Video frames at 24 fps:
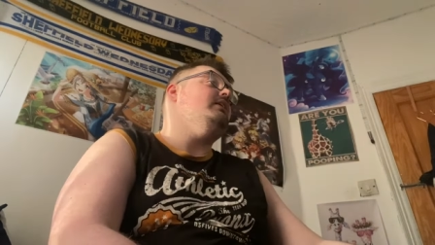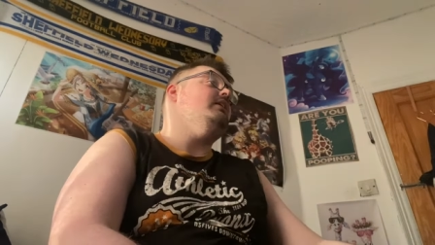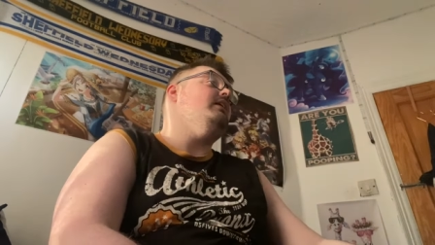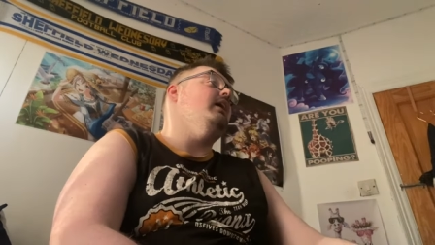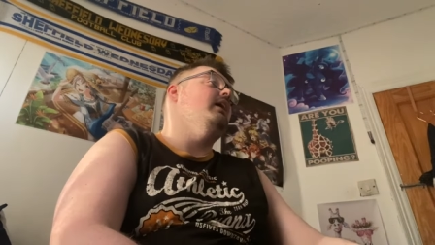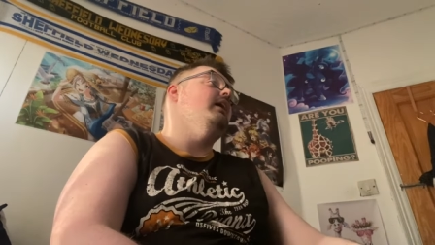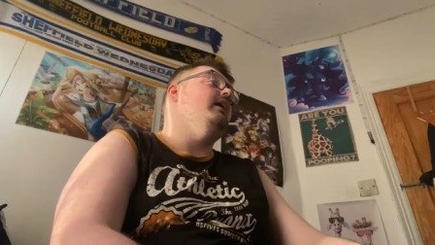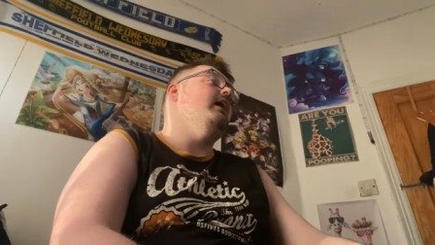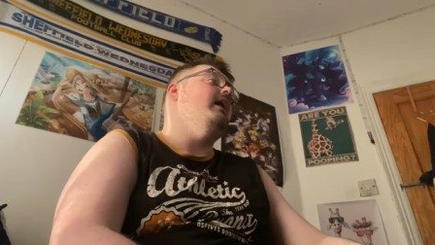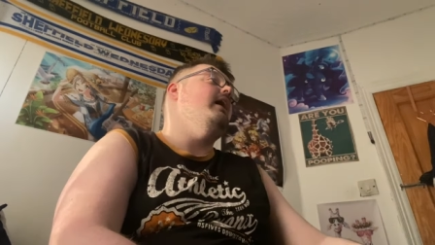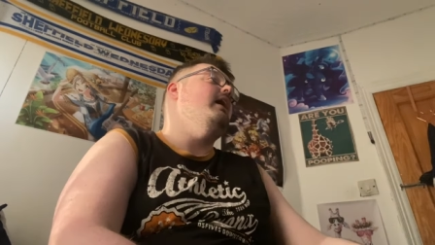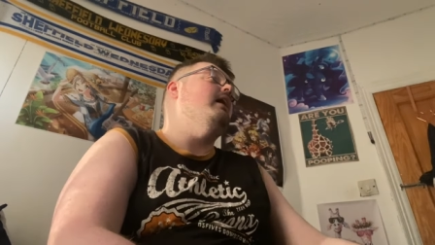
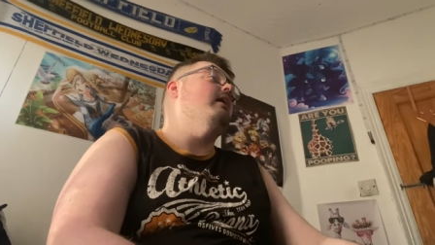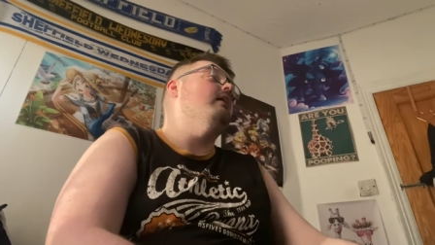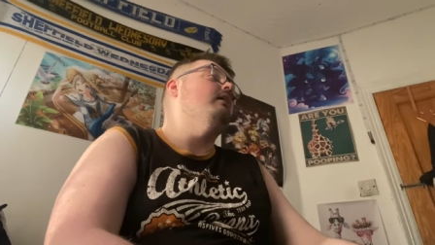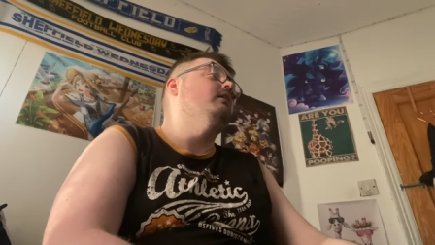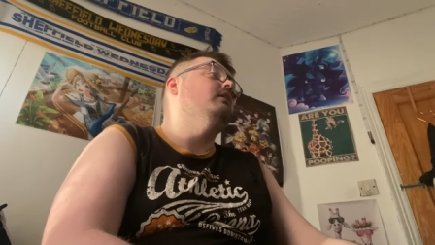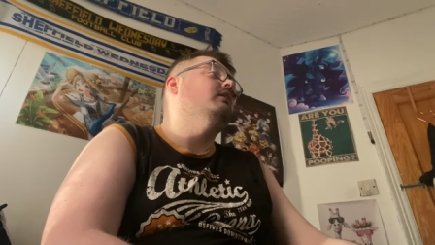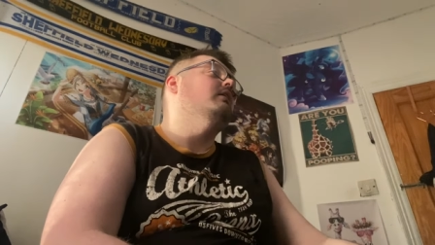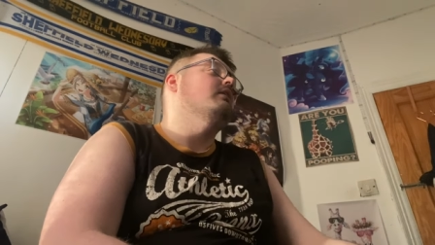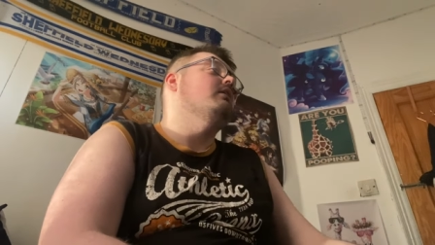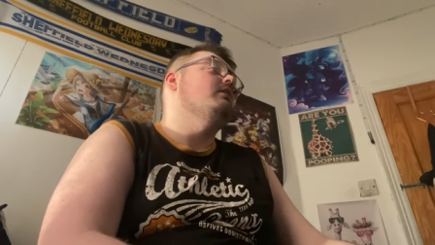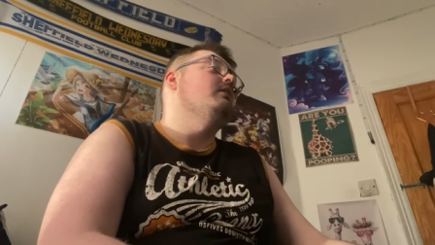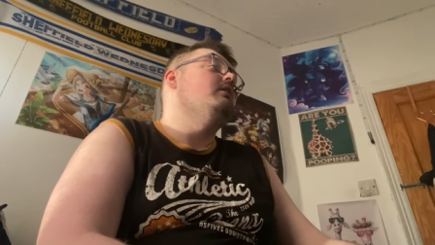yeah.
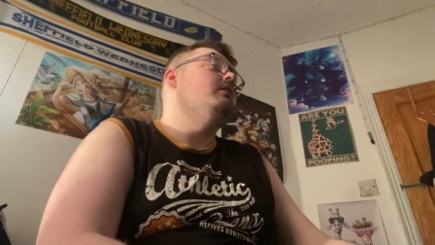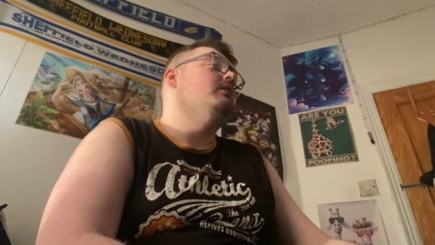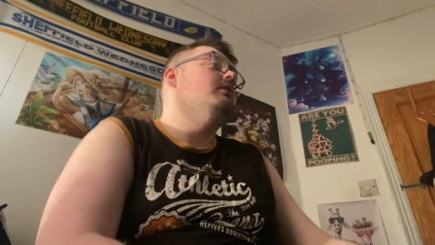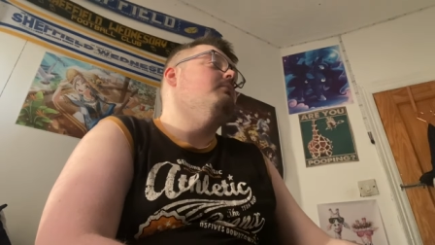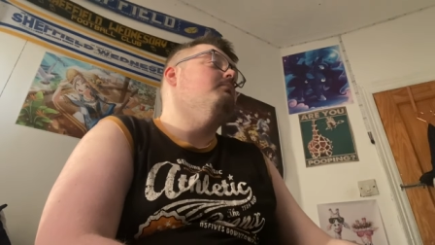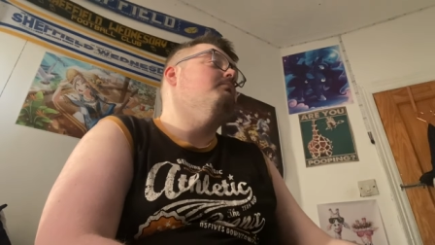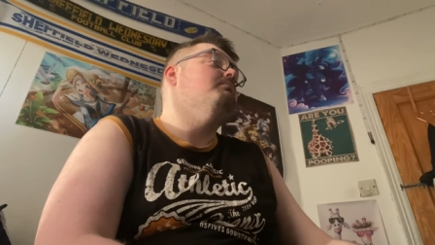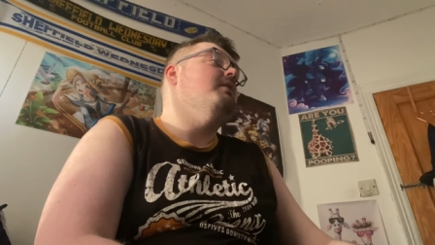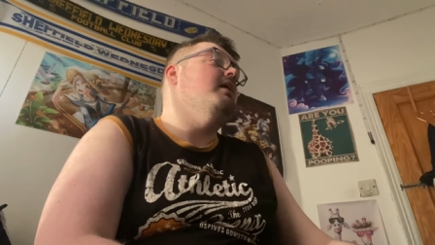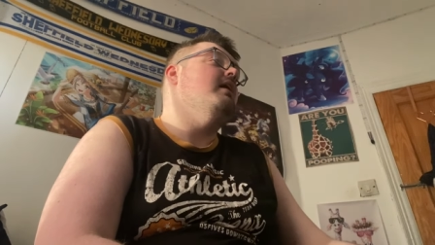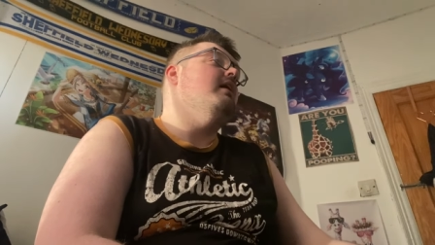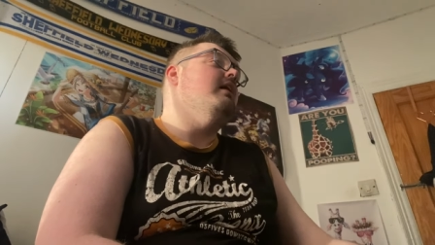
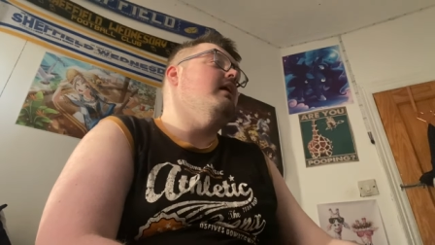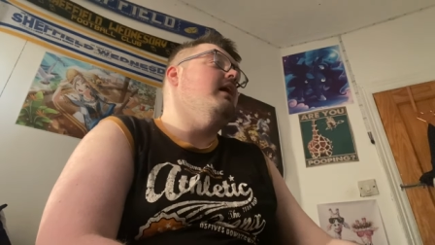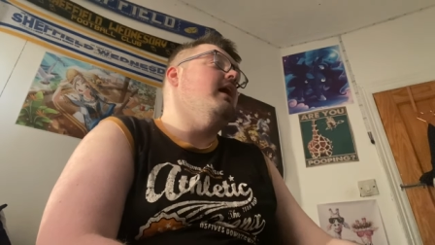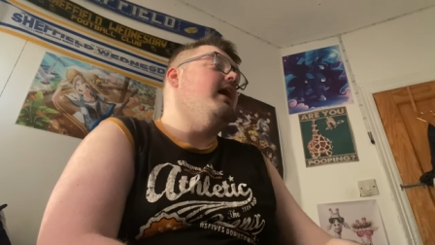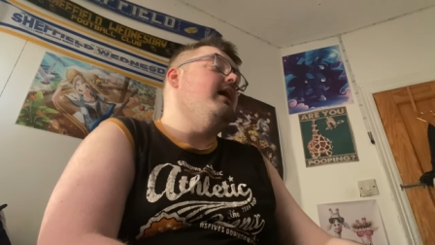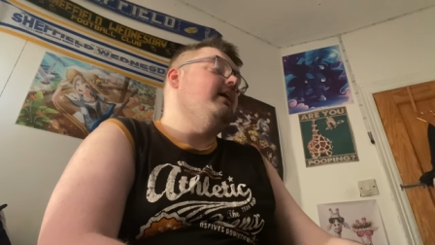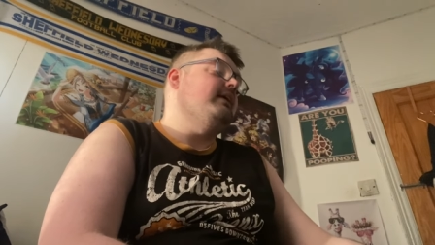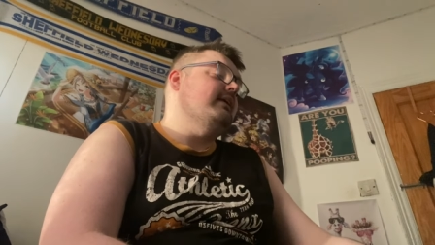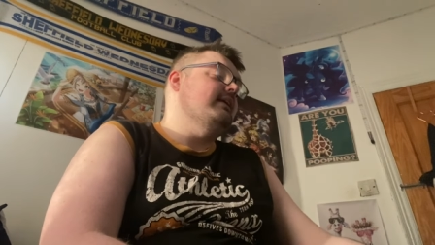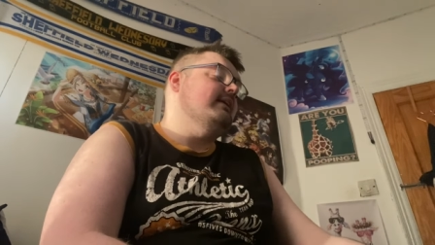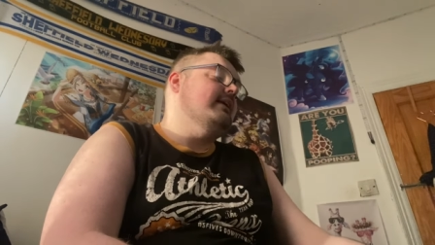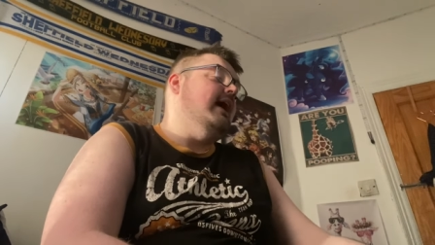But
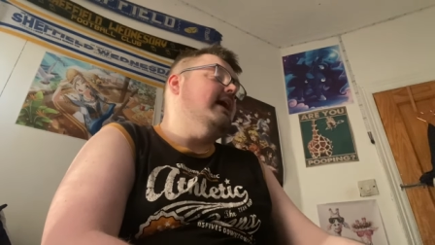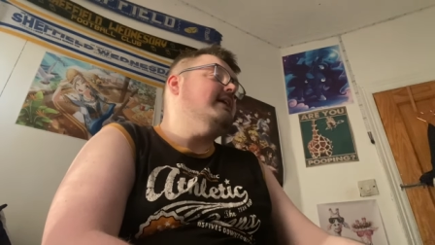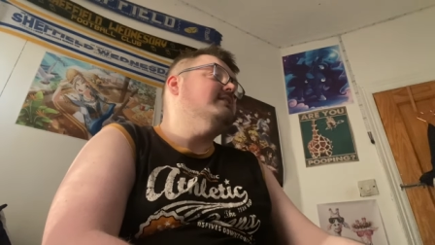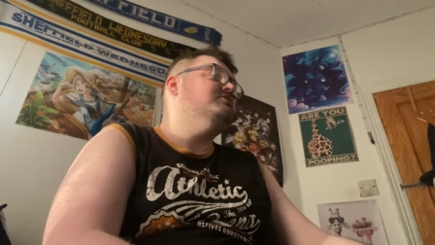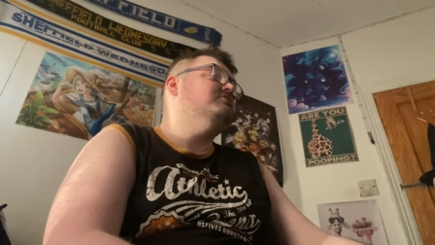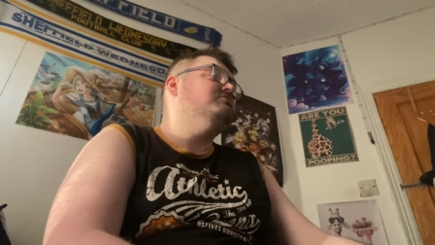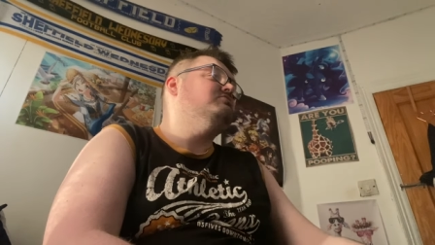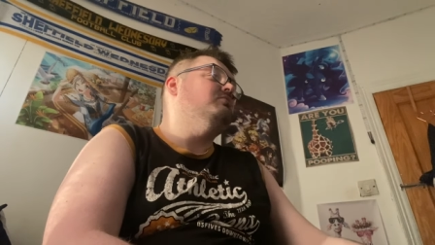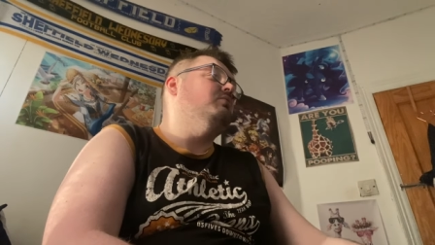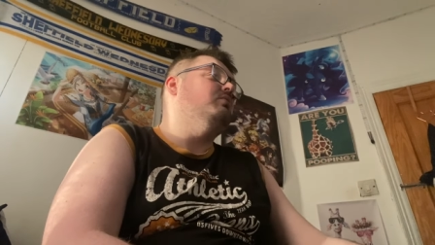I guess